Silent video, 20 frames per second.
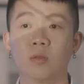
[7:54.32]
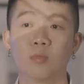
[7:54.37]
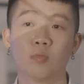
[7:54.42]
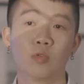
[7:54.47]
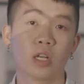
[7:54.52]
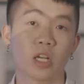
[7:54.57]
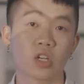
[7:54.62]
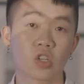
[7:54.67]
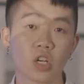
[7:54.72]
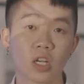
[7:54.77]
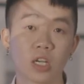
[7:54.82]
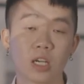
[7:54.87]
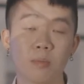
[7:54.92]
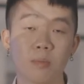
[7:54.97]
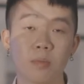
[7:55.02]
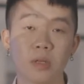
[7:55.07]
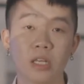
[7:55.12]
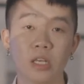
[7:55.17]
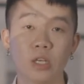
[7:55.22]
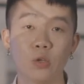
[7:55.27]
production
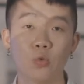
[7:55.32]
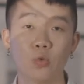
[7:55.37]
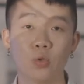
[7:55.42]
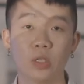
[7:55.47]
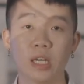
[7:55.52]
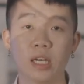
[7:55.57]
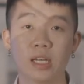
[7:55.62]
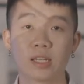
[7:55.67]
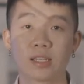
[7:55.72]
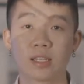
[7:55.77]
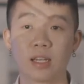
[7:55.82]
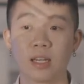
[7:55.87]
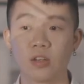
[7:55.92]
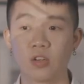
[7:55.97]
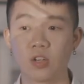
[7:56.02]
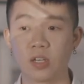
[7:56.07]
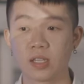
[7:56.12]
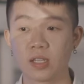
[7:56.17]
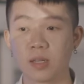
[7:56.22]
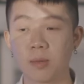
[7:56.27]
company who does
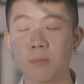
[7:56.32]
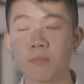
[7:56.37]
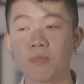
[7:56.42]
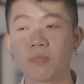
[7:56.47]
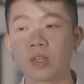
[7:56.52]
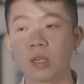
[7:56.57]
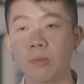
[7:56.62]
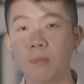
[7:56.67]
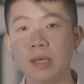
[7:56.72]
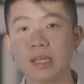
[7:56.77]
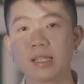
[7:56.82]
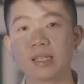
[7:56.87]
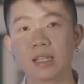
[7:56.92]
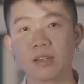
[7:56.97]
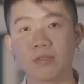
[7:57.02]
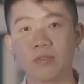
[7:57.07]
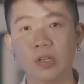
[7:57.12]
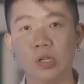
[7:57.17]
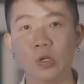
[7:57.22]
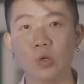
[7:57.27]
like just
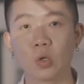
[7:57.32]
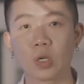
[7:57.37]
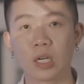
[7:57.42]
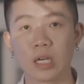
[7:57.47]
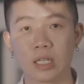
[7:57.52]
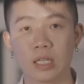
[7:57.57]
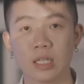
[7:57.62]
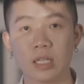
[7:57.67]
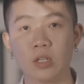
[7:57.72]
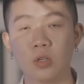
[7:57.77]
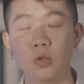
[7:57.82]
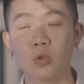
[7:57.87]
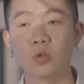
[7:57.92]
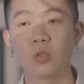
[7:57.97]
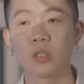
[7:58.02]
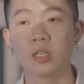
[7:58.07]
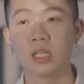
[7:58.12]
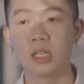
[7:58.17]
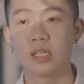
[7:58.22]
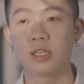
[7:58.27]
basic video cutting.
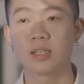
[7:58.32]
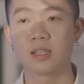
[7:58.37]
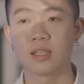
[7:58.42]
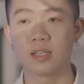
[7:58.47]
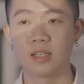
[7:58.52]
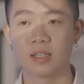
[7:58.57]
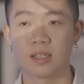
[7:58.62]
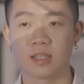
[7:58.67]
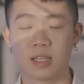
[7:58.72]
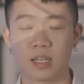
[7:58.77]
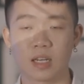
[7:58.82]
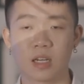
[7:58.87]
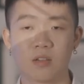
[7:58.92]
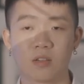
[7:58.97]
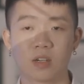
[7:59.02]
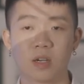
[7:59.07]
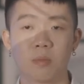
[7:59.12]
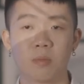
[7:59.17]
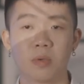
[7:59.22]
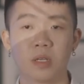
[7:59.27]
This is the
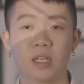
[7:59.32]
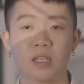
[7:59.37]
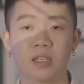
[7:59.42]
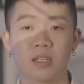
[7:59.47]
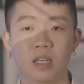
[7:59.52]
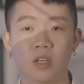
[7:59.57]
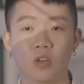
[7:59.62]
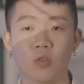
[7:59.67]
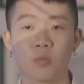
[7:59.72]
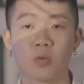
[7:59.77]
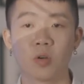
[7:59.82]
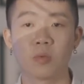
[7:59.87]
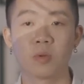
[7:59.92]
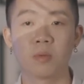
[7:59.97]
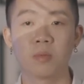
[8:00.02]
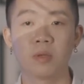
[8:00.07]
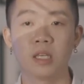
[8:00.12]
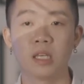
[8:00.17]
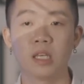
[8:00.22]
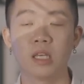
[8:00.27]
kind of companies that you
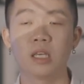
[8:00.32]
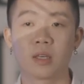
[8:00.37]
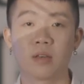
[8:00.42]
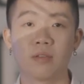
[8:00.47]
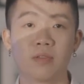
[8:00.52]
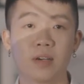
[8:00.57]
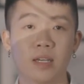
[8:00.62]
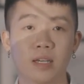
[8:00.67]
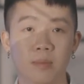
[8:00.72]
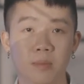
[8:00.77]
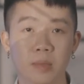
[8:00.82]
probably can find a